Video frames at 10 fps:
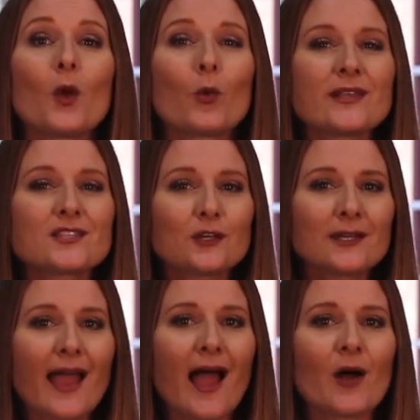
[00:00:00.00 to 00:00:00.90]
We
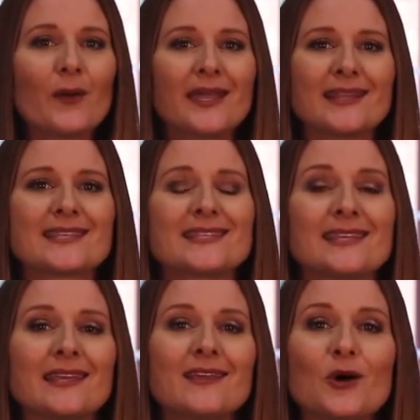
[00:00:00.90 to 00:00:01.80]
started out in the
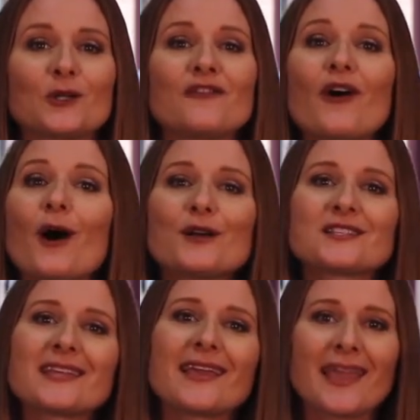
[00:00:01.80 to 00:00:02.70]
city called
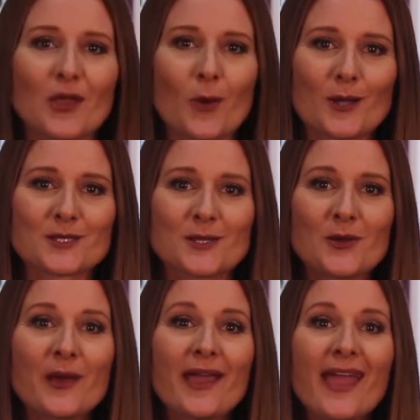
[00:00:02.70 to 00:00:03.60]
Foz de
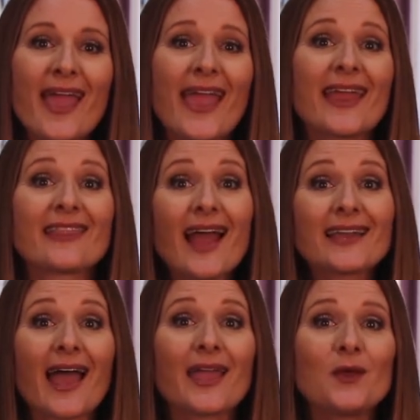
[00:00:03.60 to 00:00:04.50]
Iguaçu, and
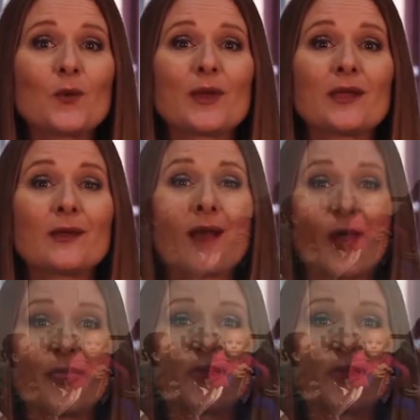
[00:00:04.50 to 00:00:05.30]
that night we got